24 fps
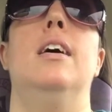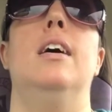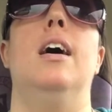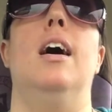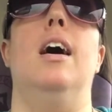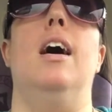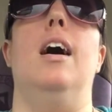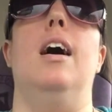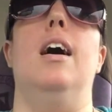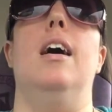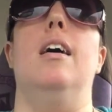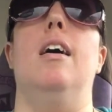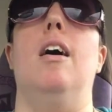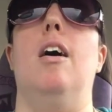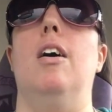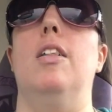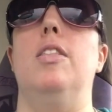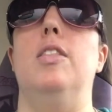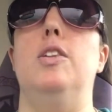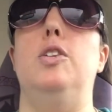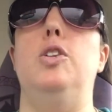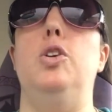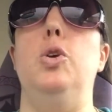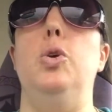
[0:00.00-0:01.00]

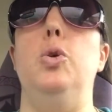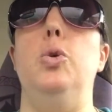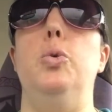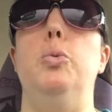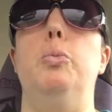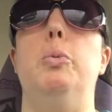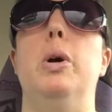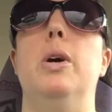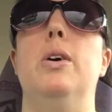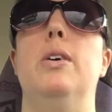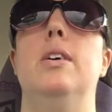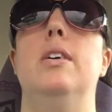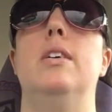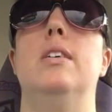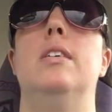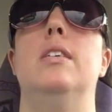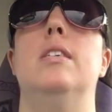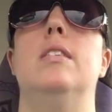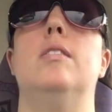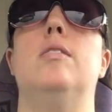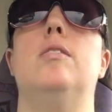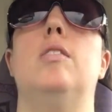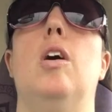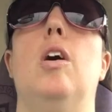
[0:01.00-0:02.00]
on the
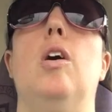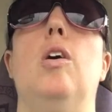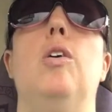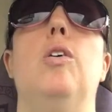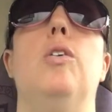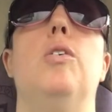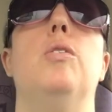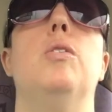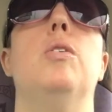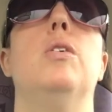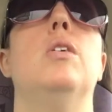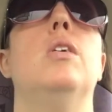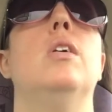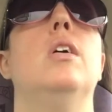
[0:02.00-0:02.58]
tube. So